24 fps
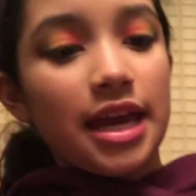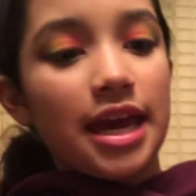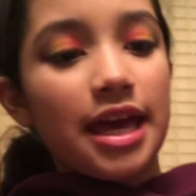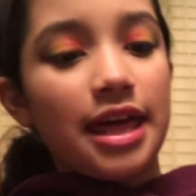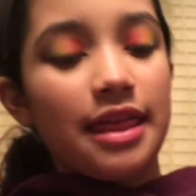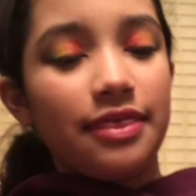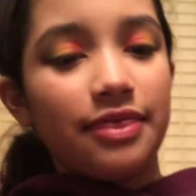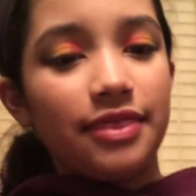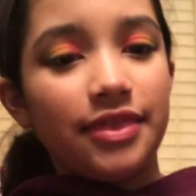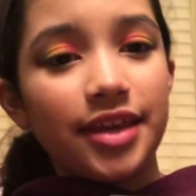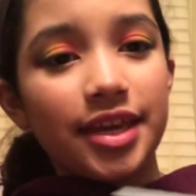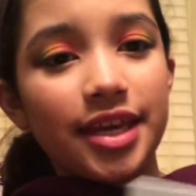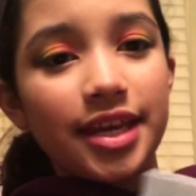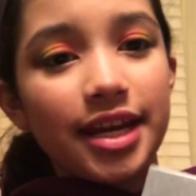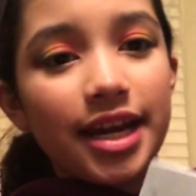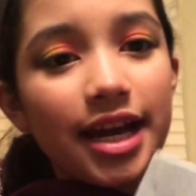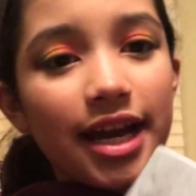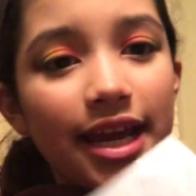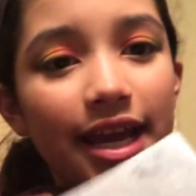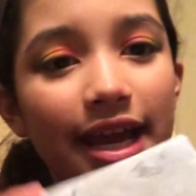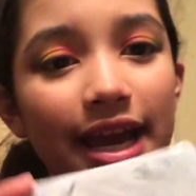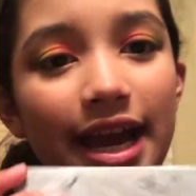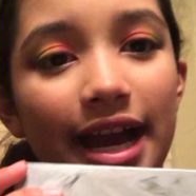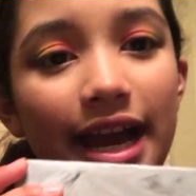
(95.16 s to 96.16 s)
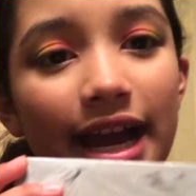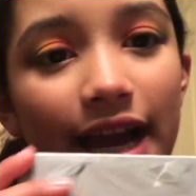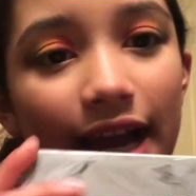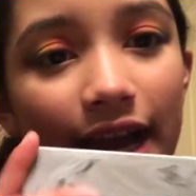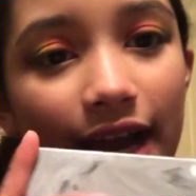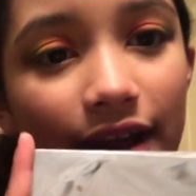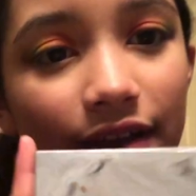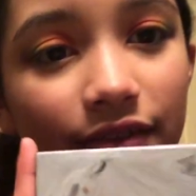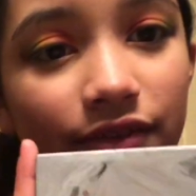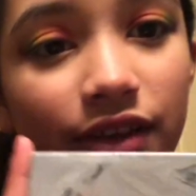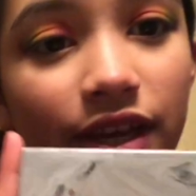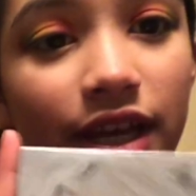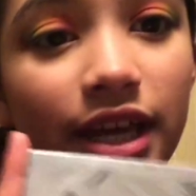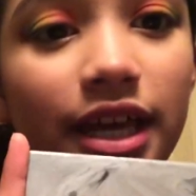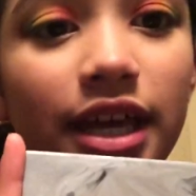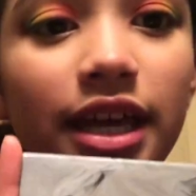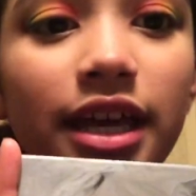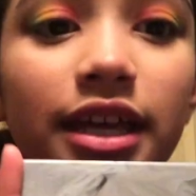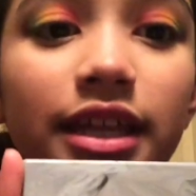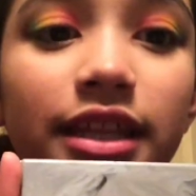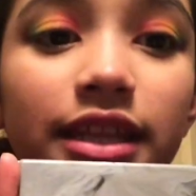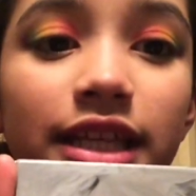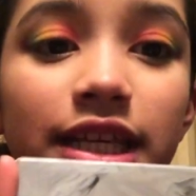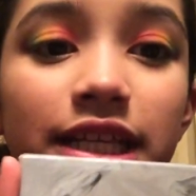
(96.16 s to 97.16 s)
And then I have
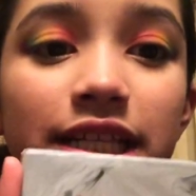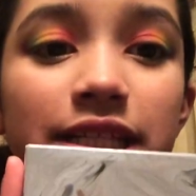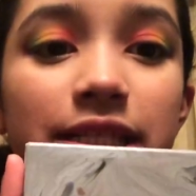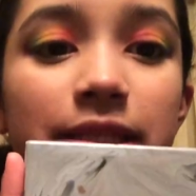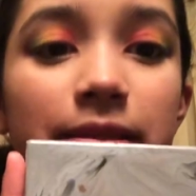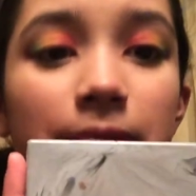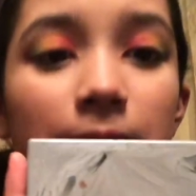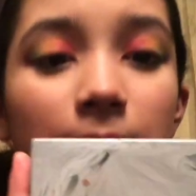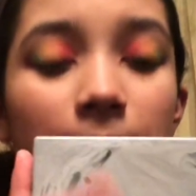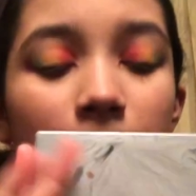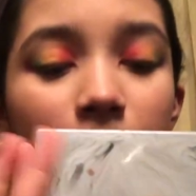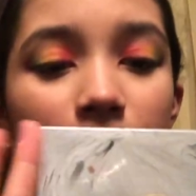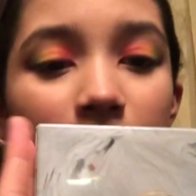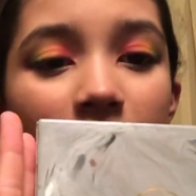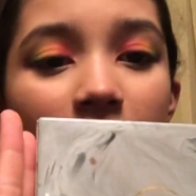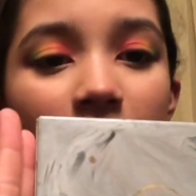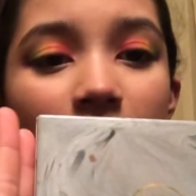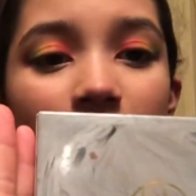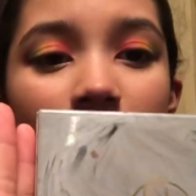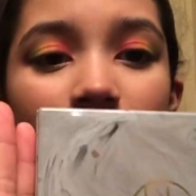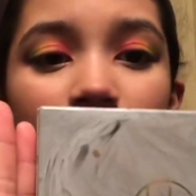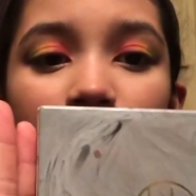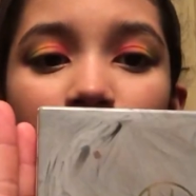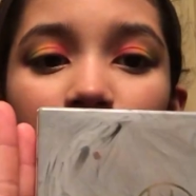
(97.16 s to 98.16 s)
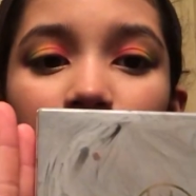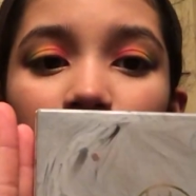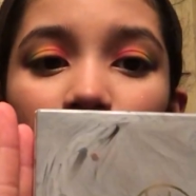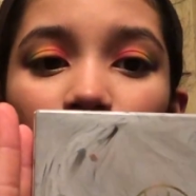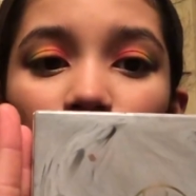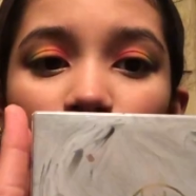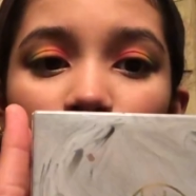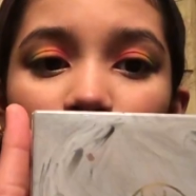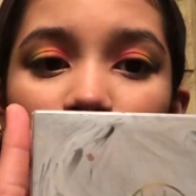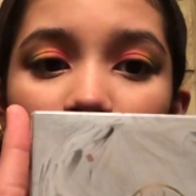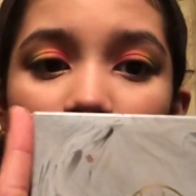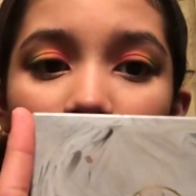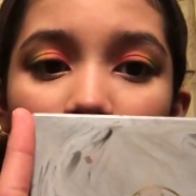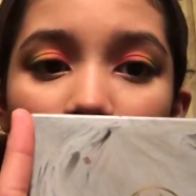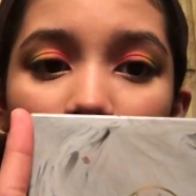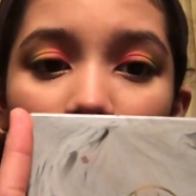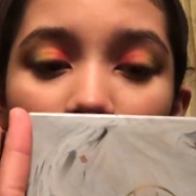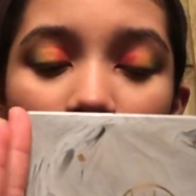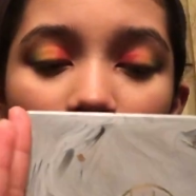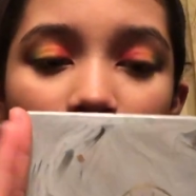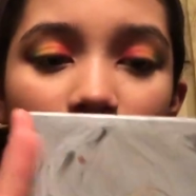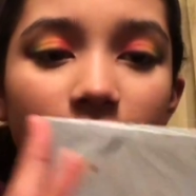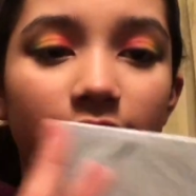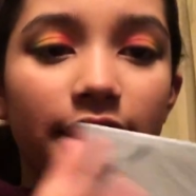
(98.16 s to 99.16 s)
this BH
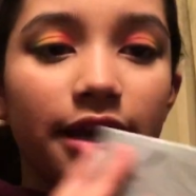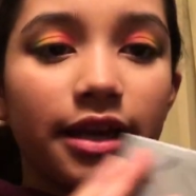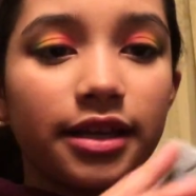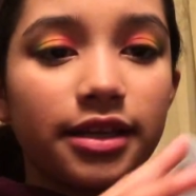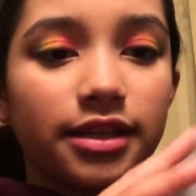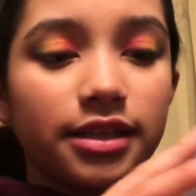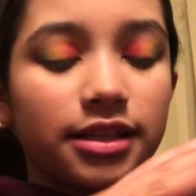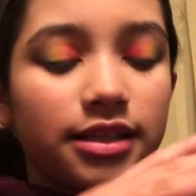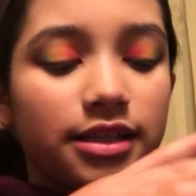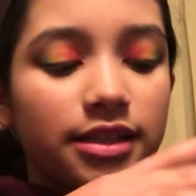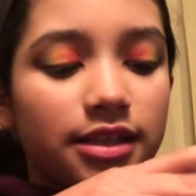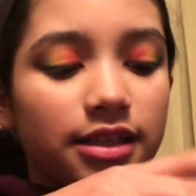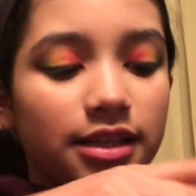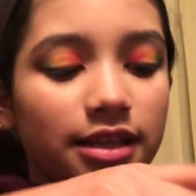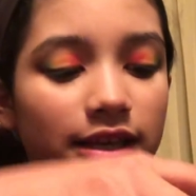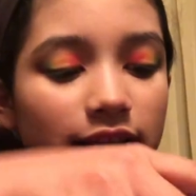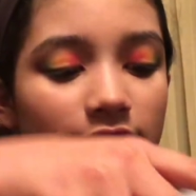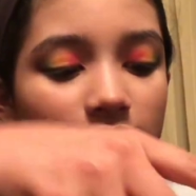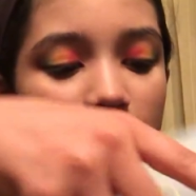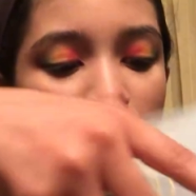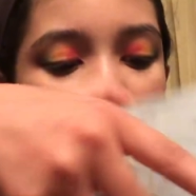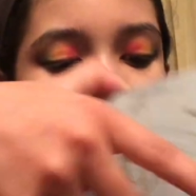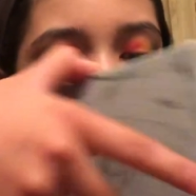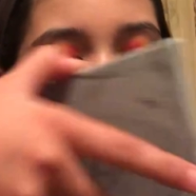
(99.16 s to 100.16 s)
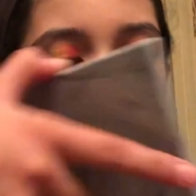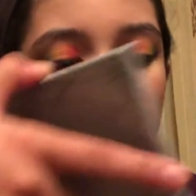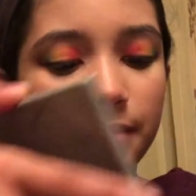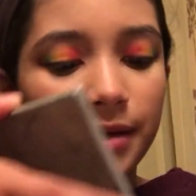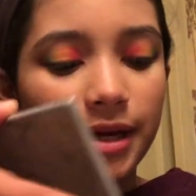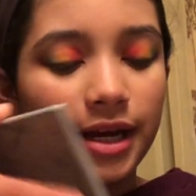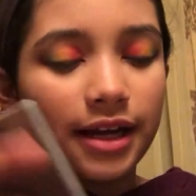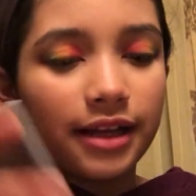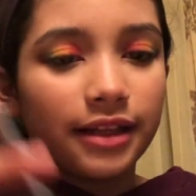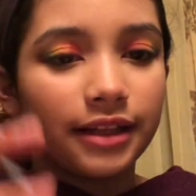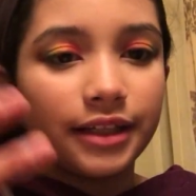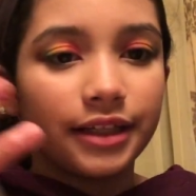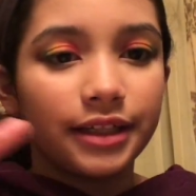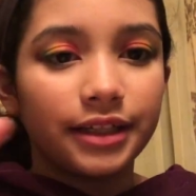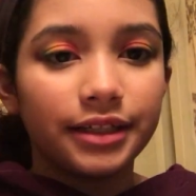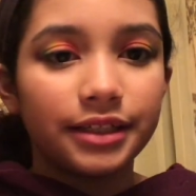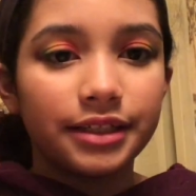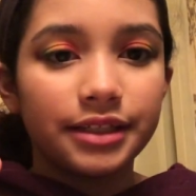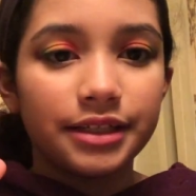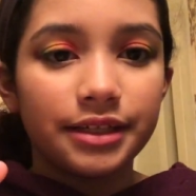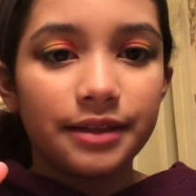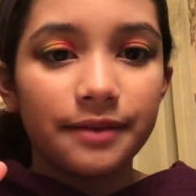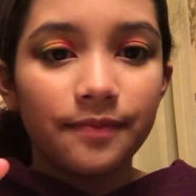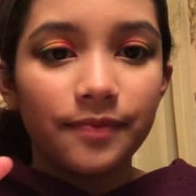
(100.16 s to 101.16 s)
Cosmetics
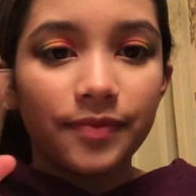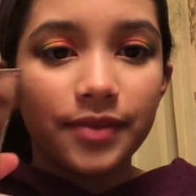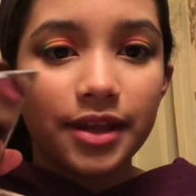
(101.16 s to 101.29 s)
palette.